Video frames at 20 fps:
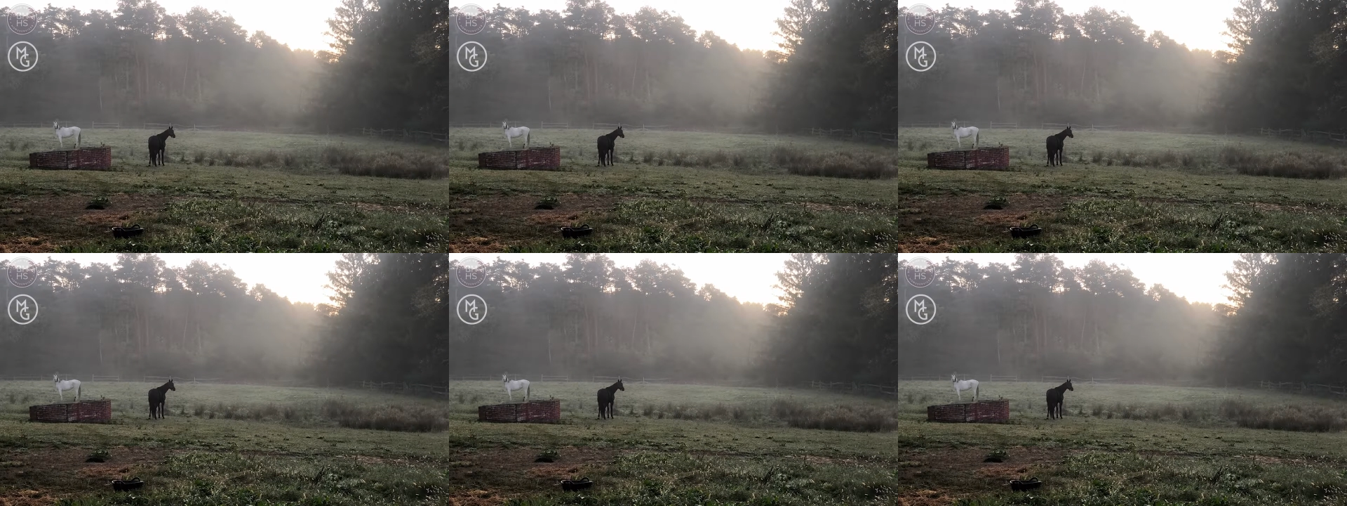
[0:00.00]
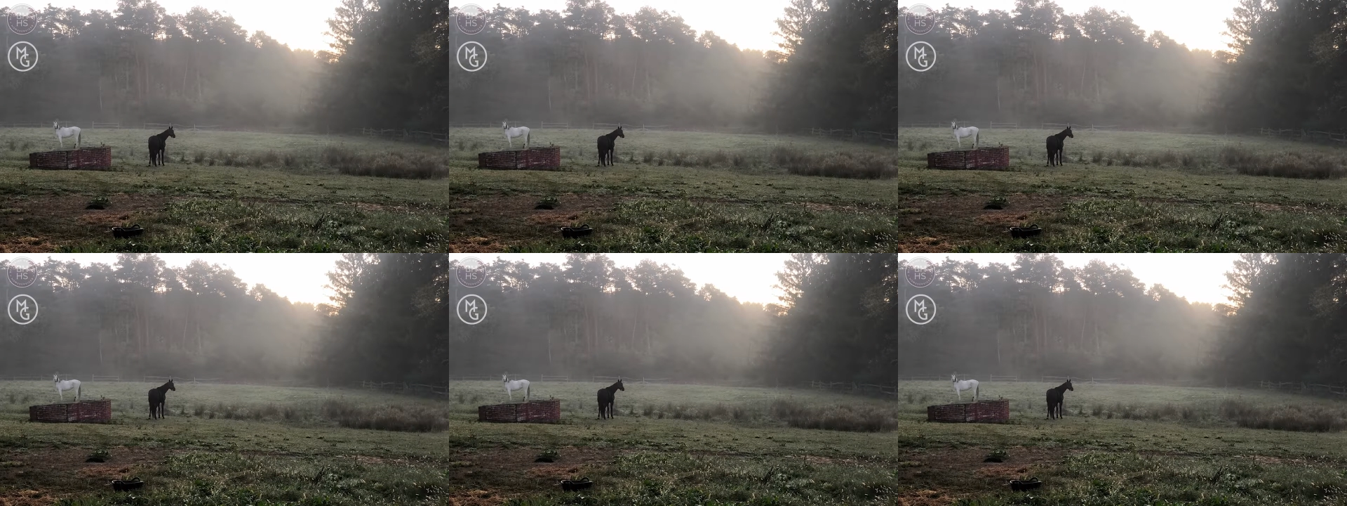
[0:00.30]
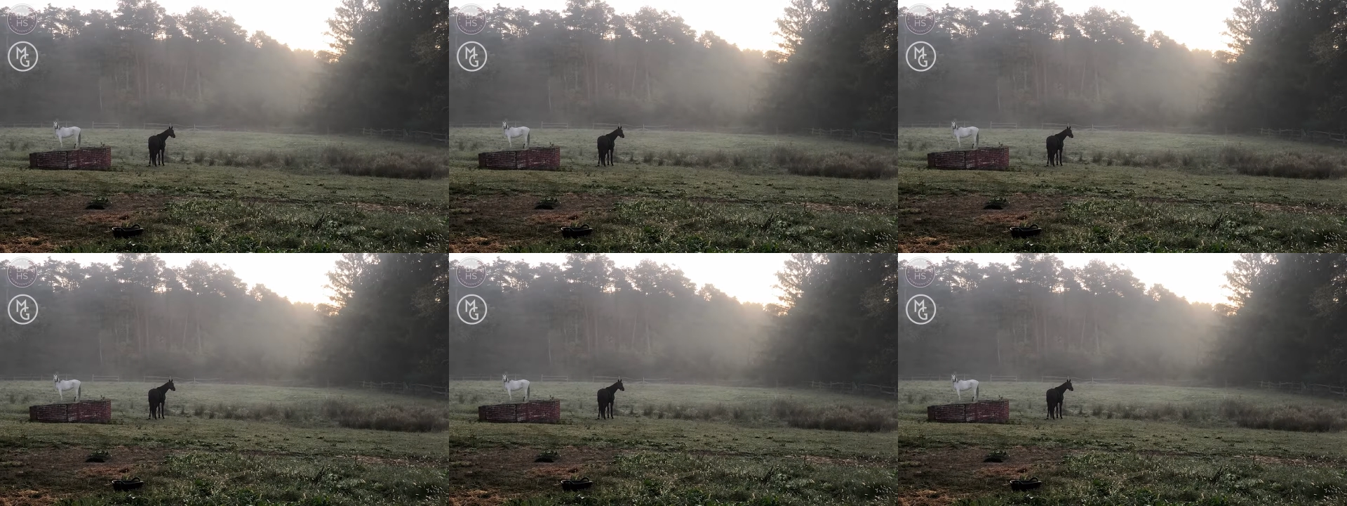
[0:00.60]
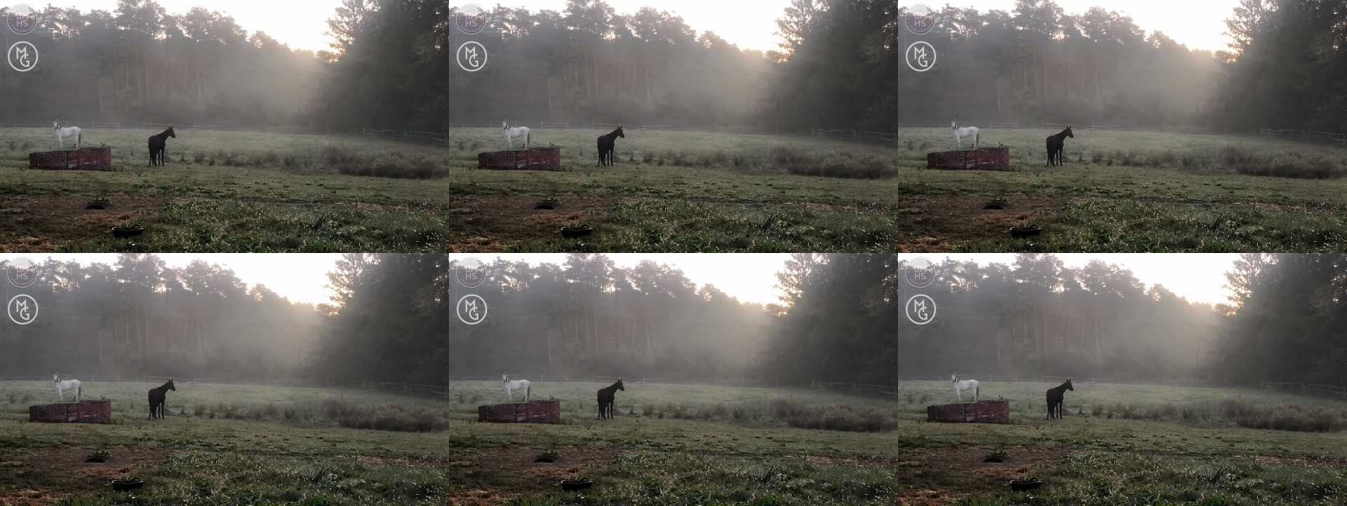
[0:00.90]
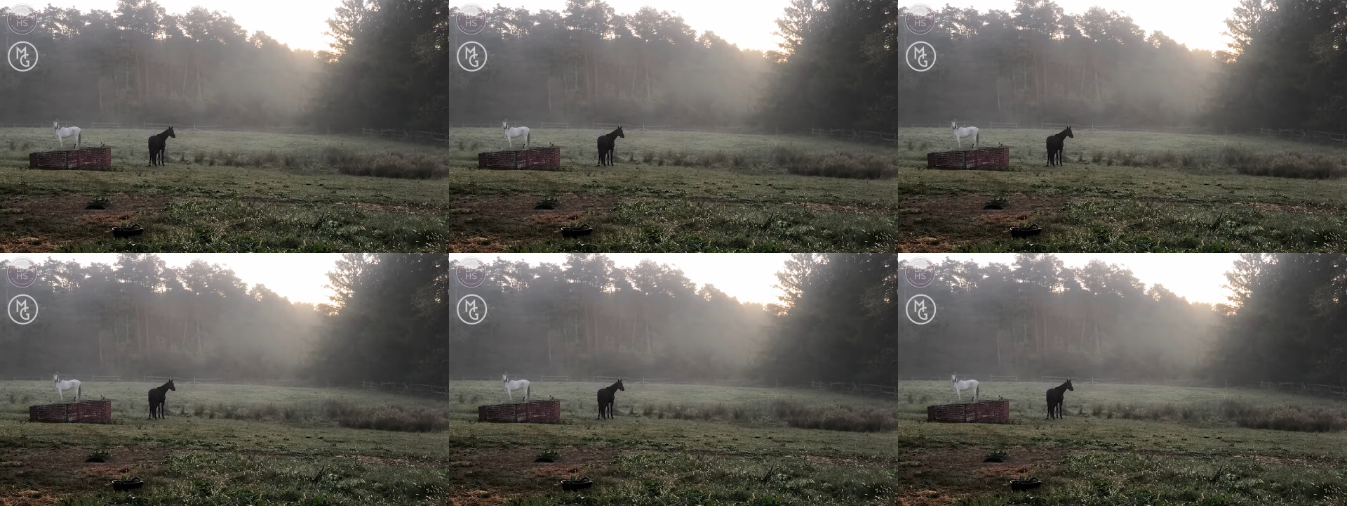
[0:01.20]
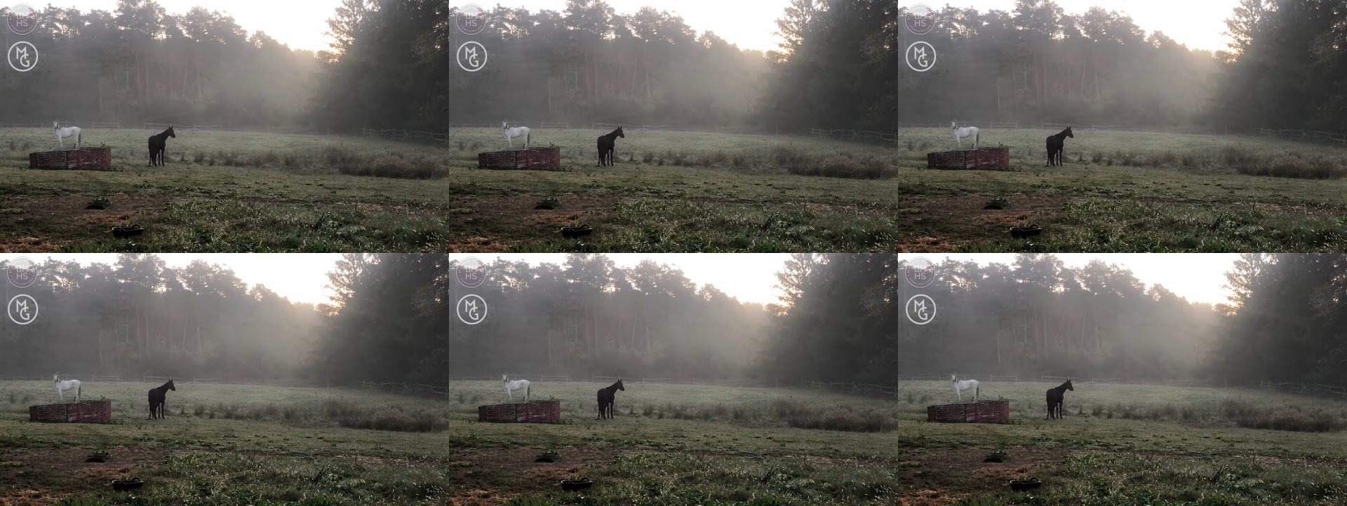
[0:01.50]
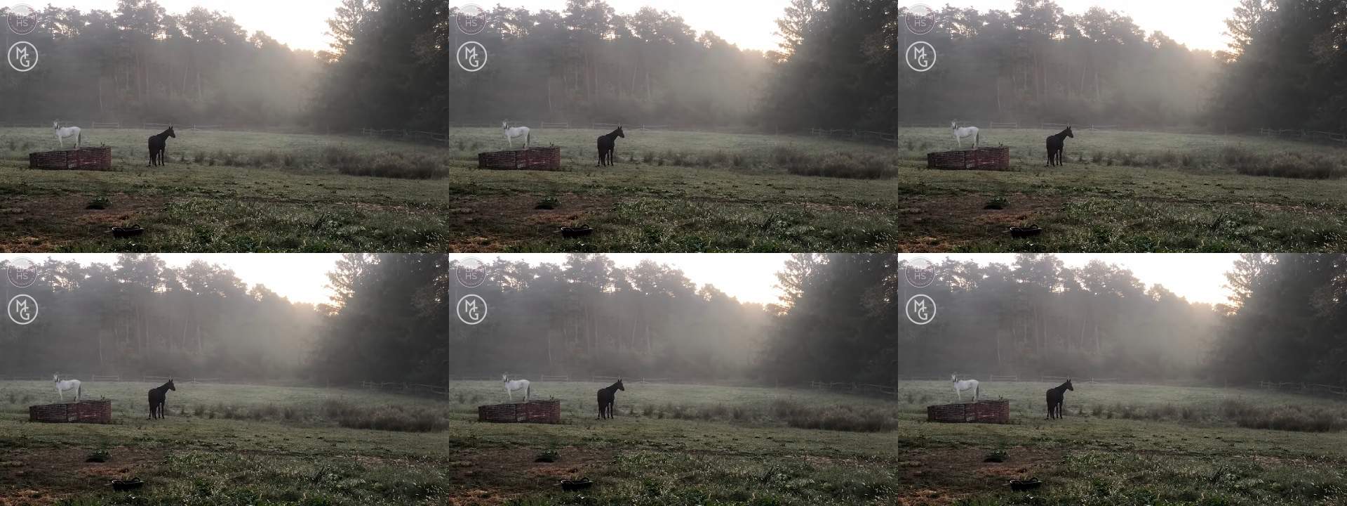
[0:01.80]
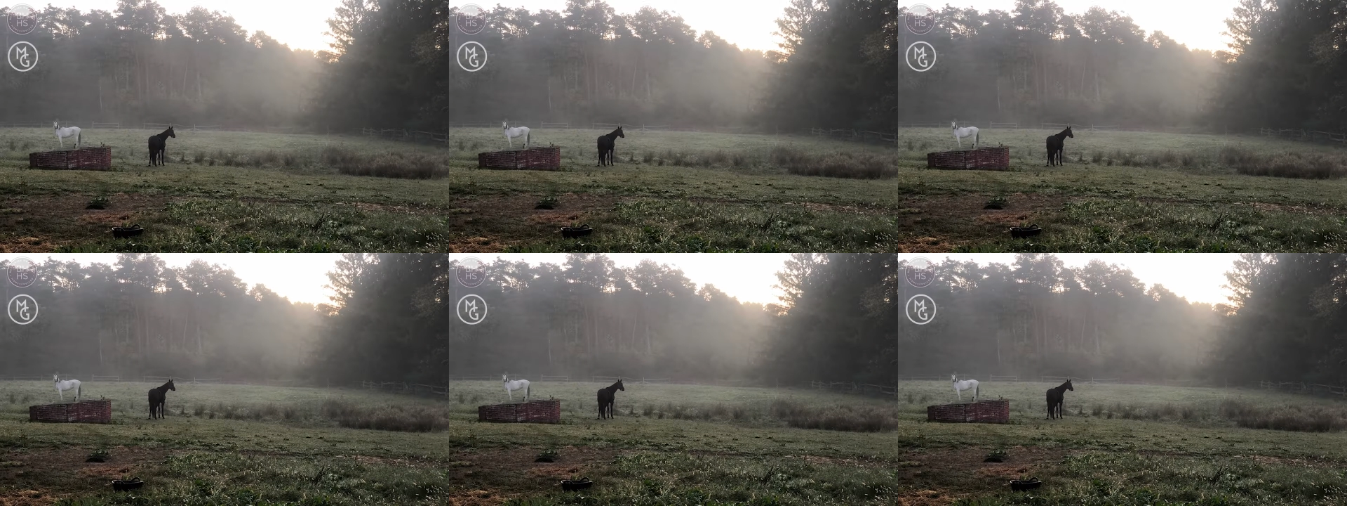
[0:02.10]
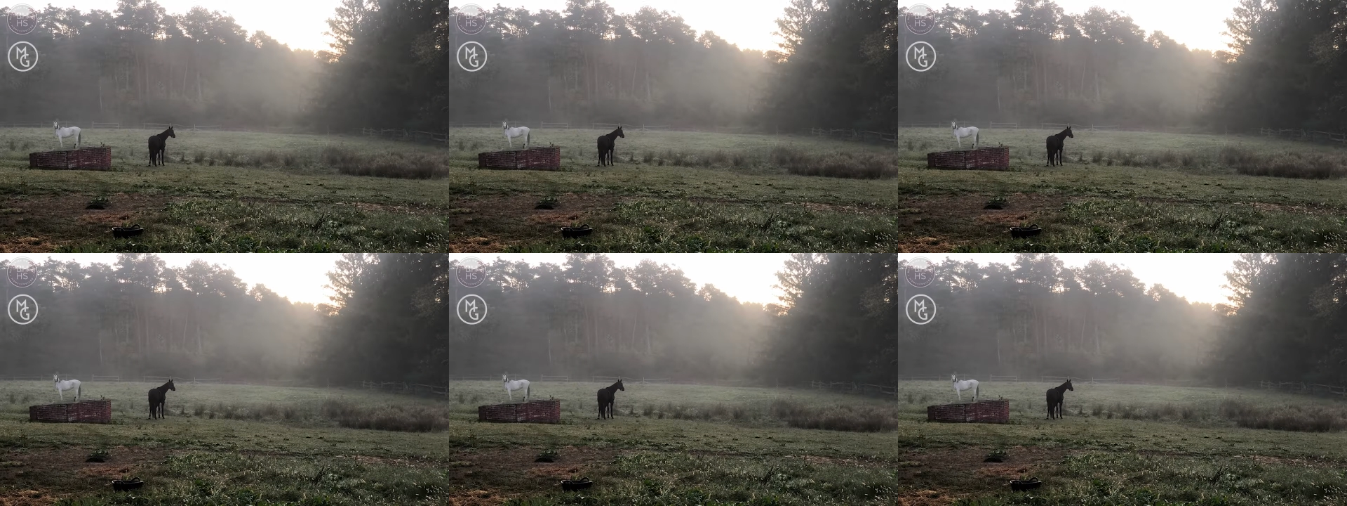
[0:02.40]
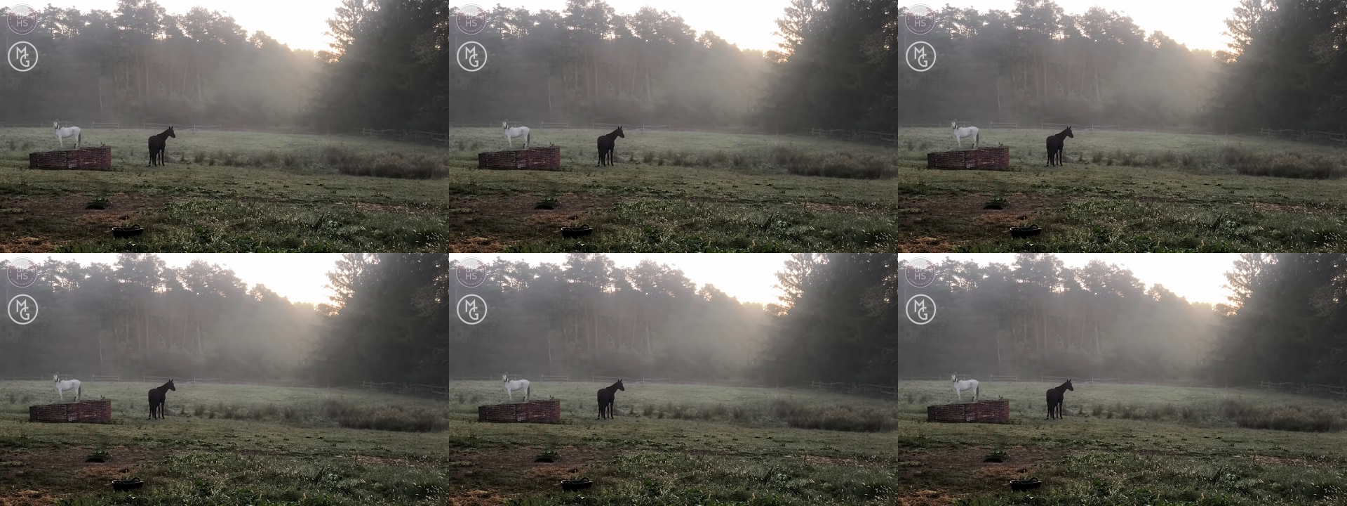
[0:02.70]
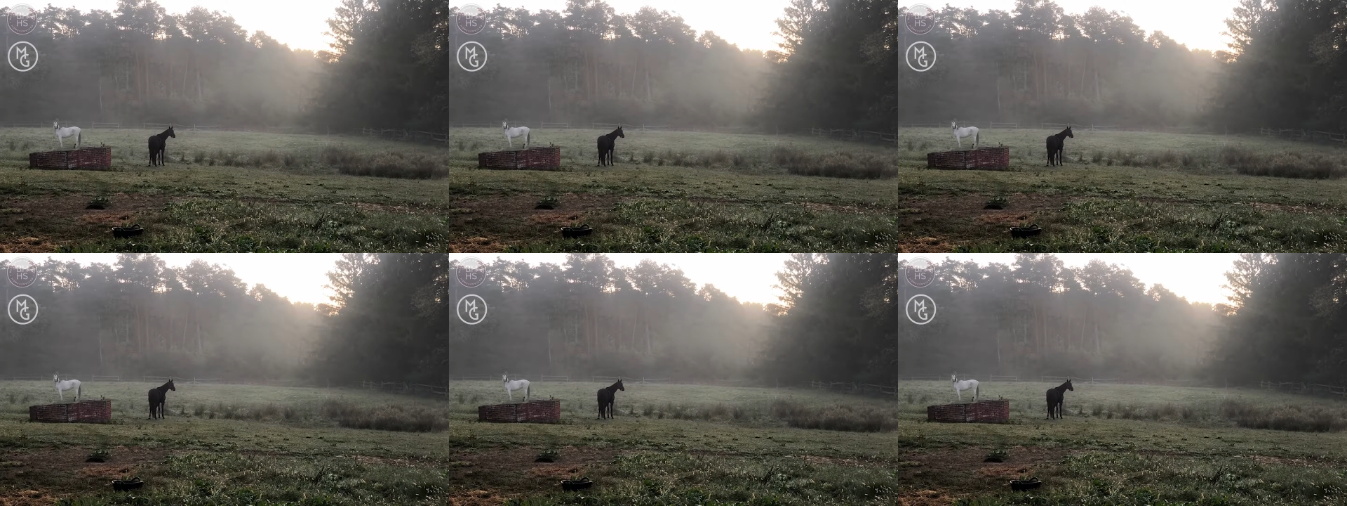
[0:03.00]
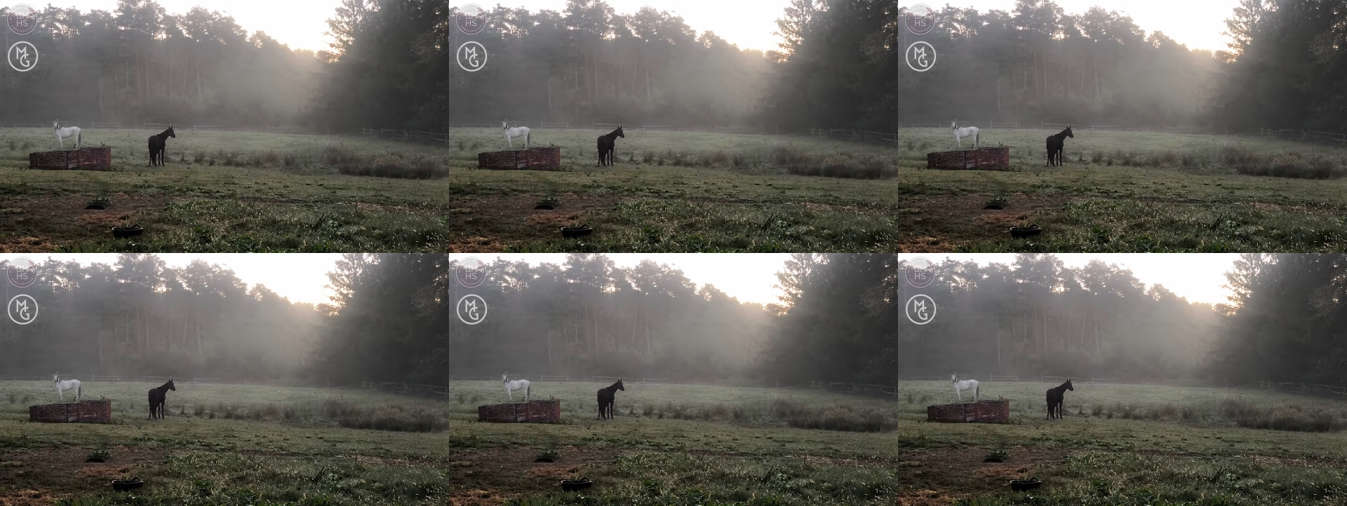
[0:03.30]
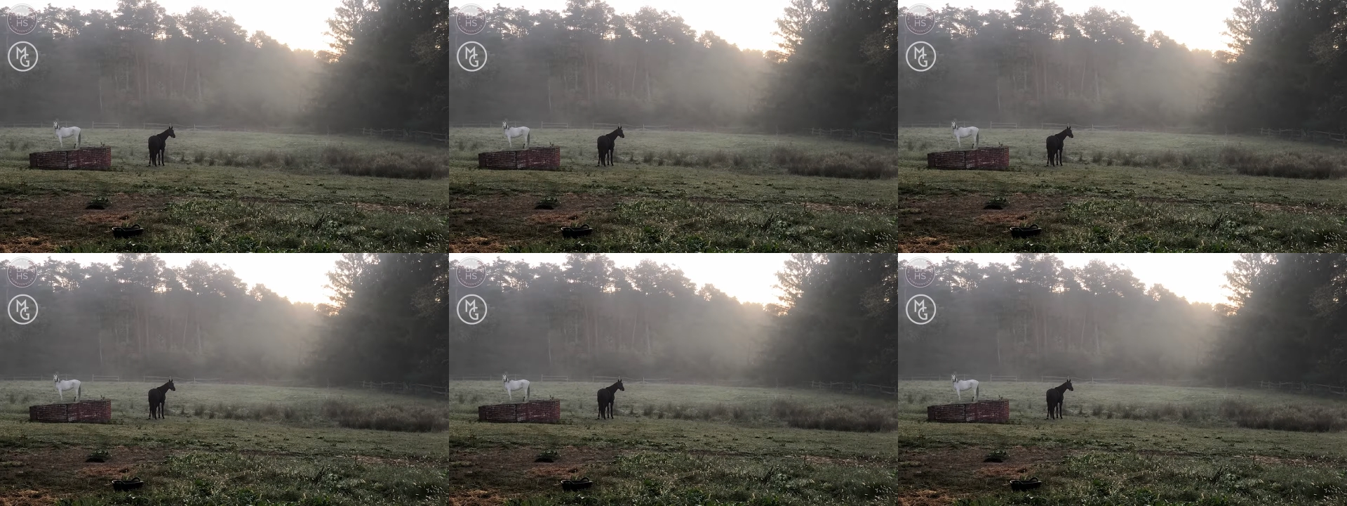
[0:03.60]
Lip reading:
(no speaker visible)